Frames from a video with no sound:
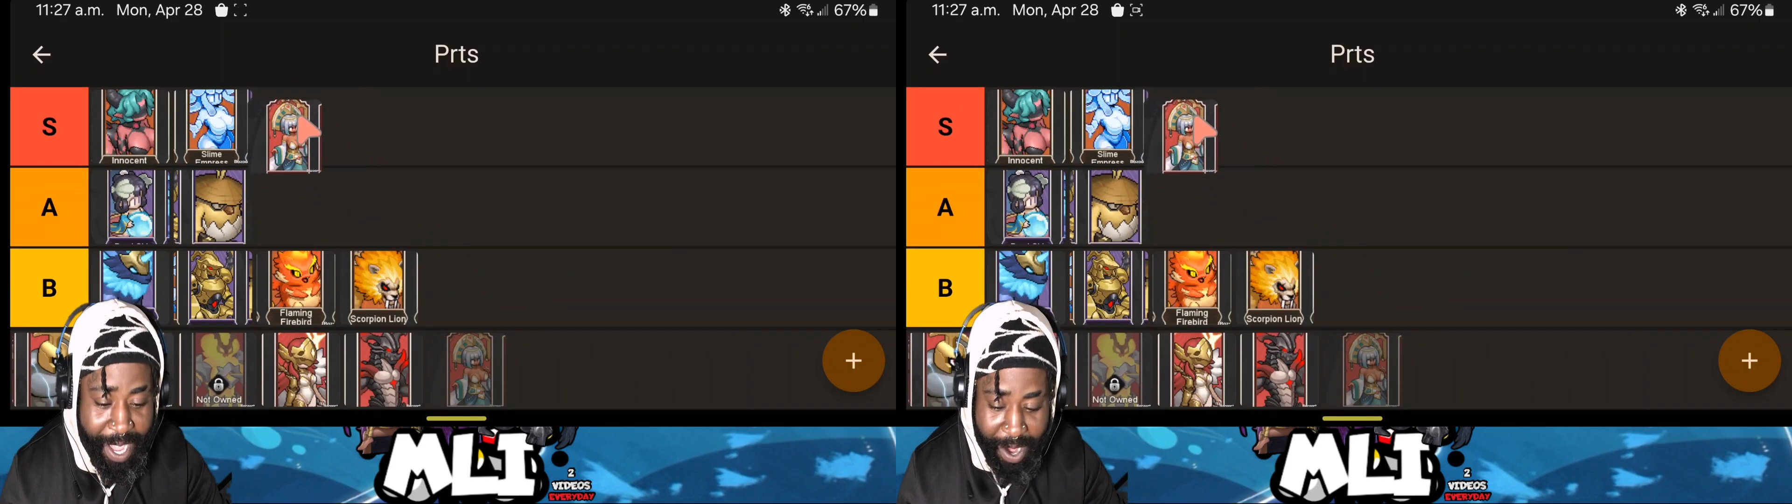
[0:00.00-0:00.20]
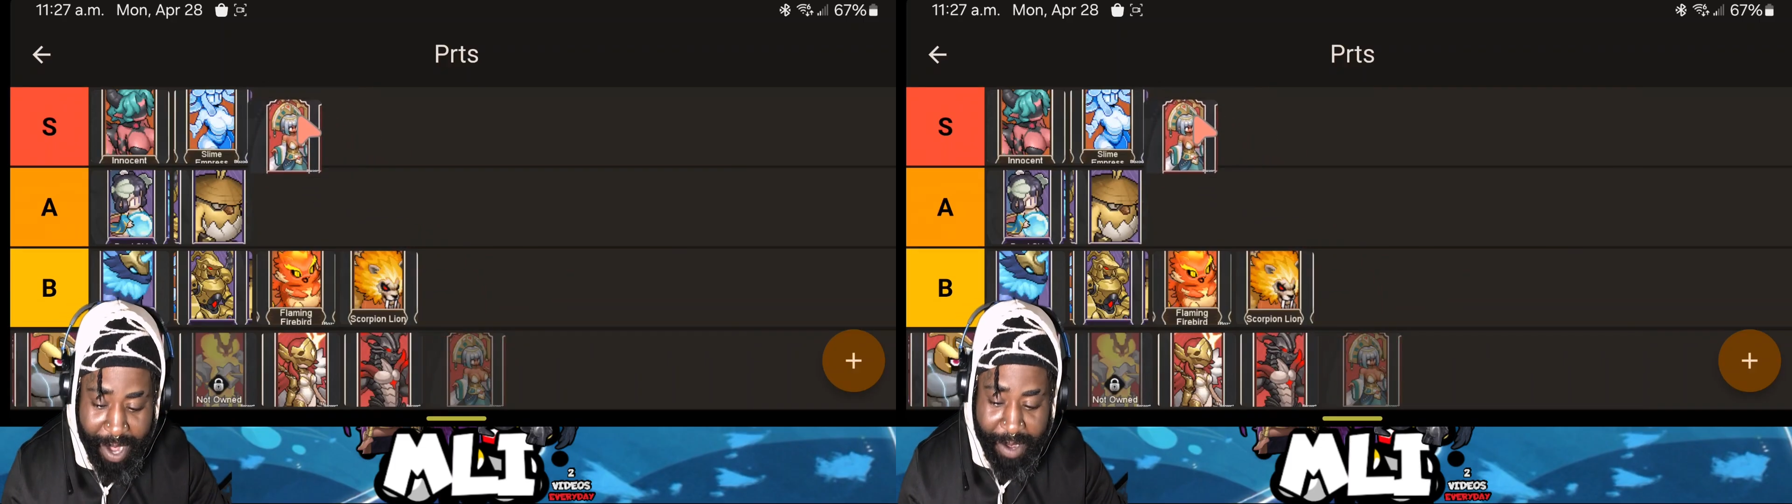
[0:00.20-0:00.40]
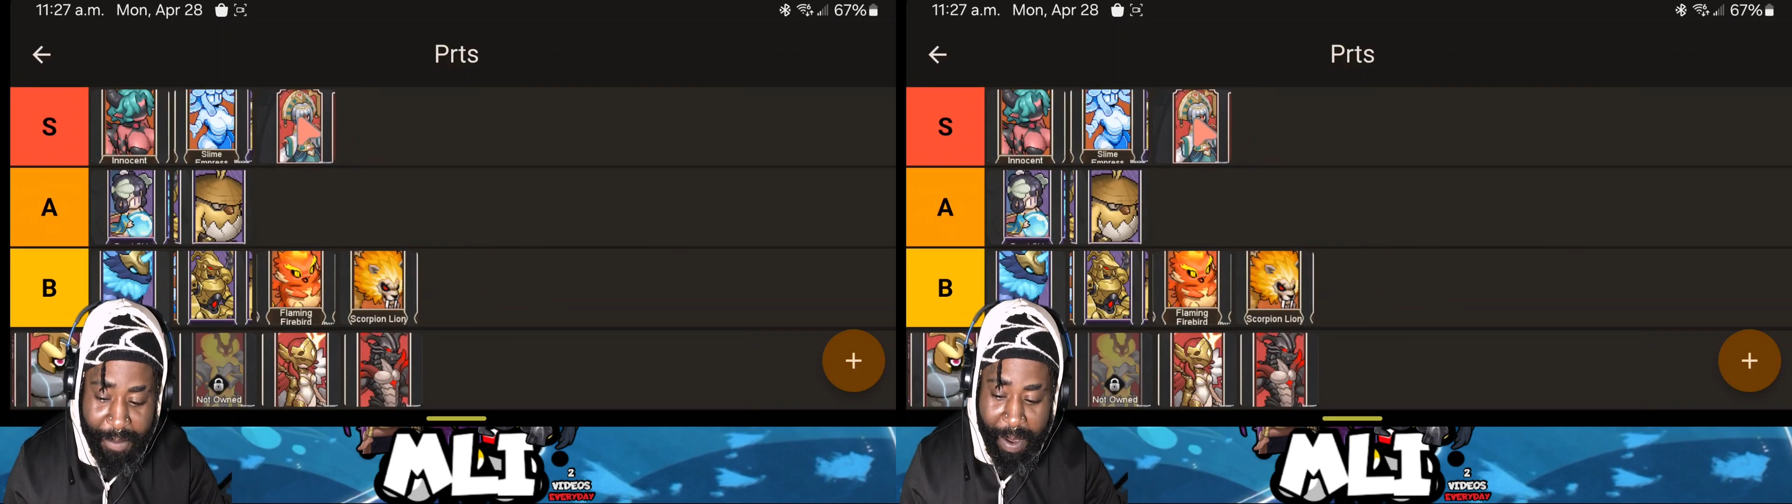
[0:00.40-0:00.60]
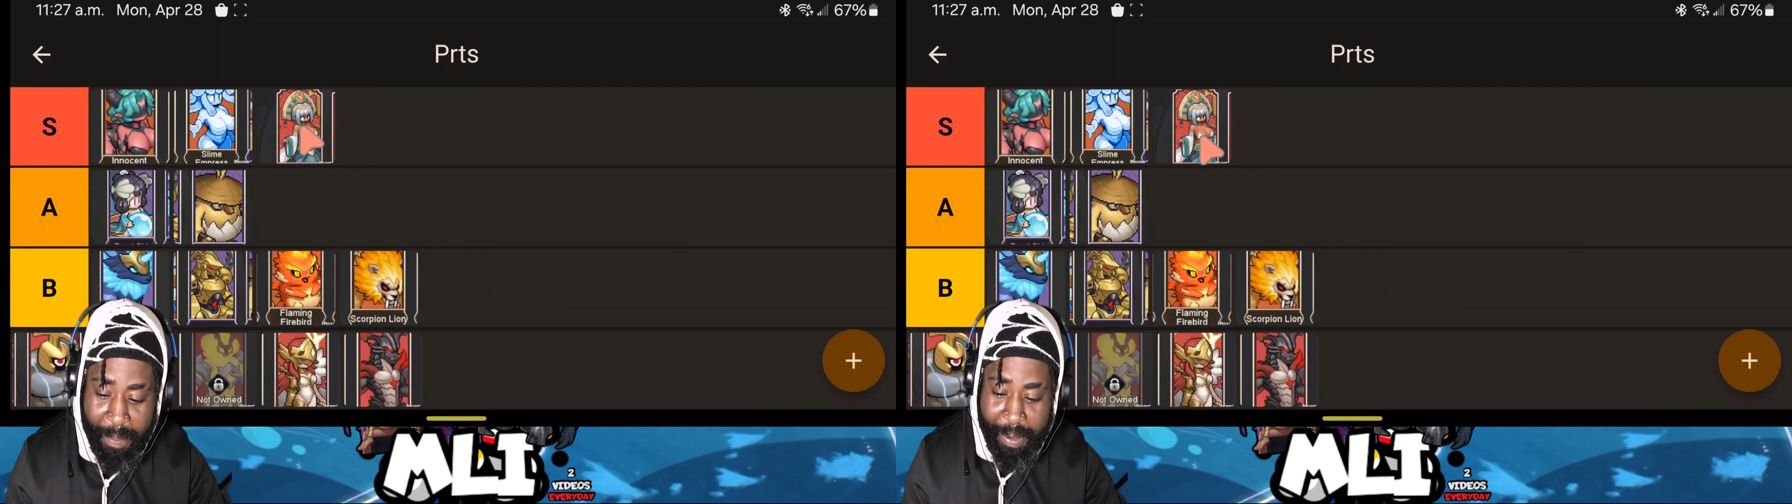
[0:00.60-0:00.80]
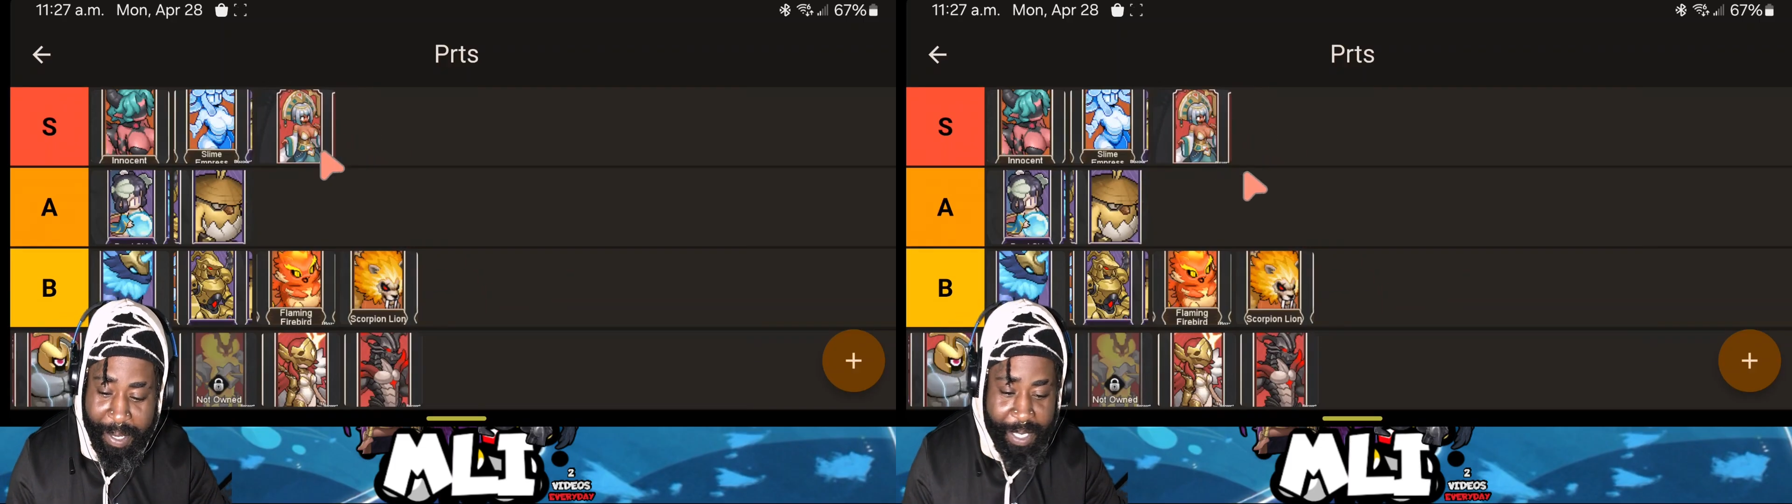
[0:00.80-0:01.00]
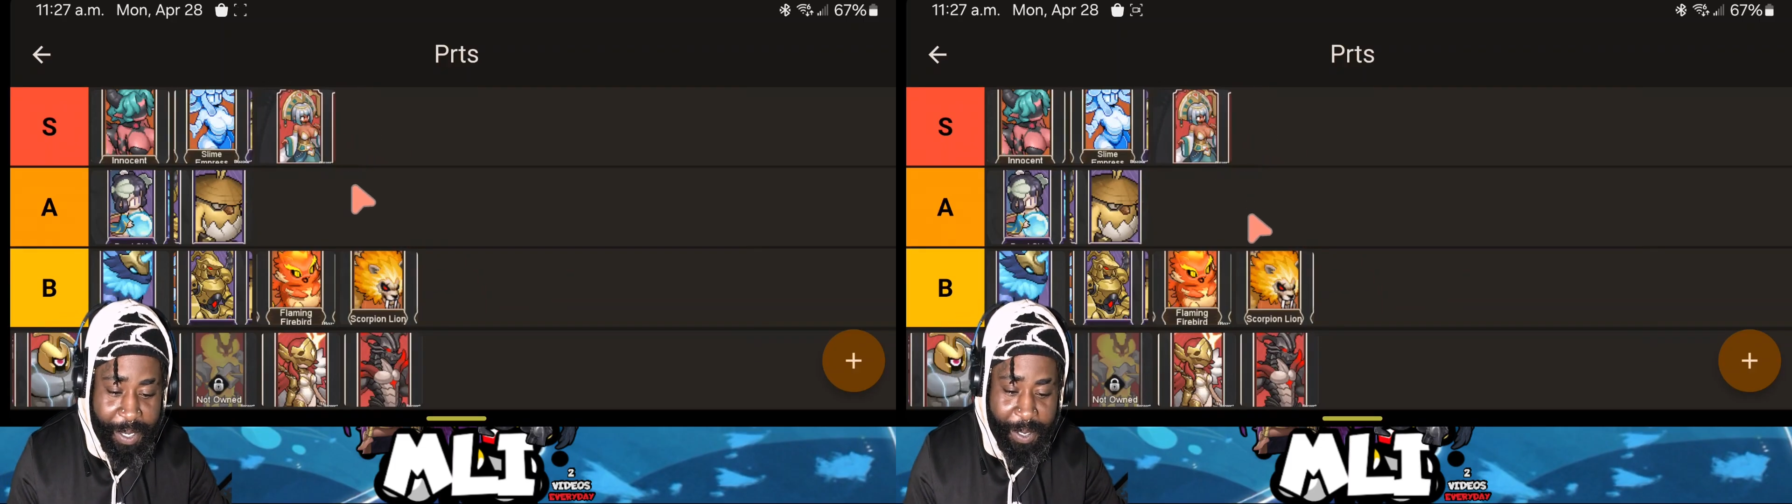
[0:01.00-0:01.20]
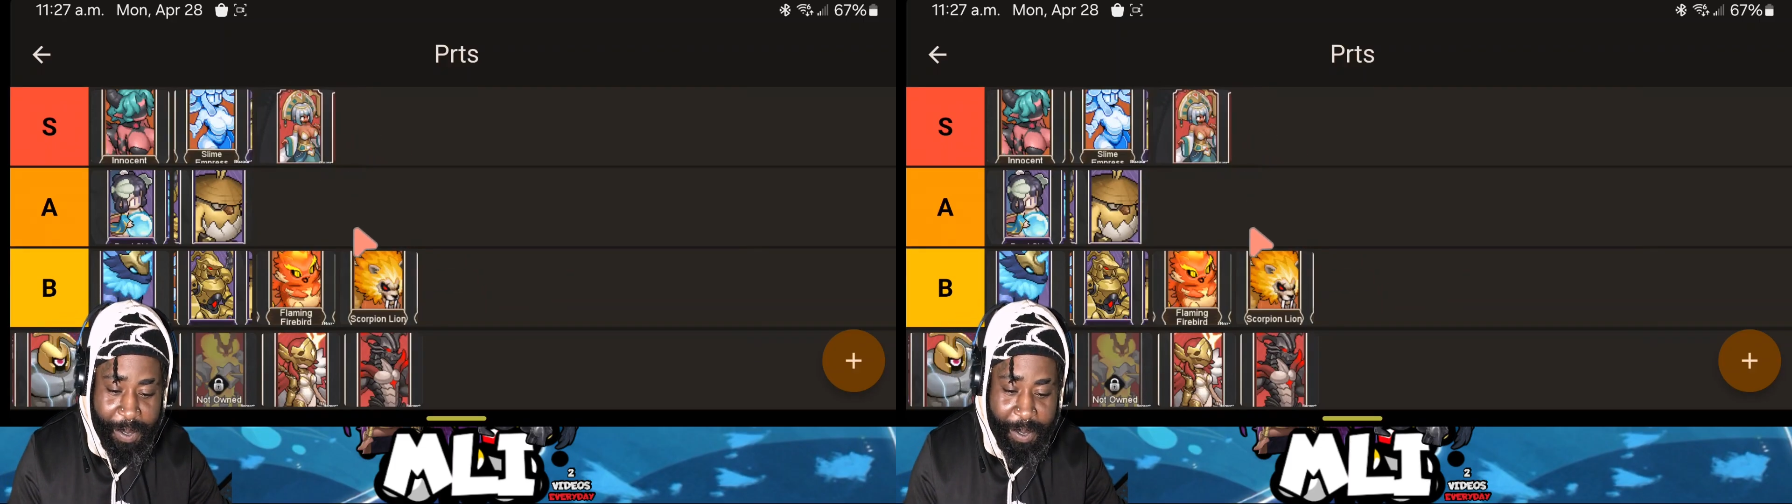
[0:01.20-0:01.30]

All right, Viprina is gonna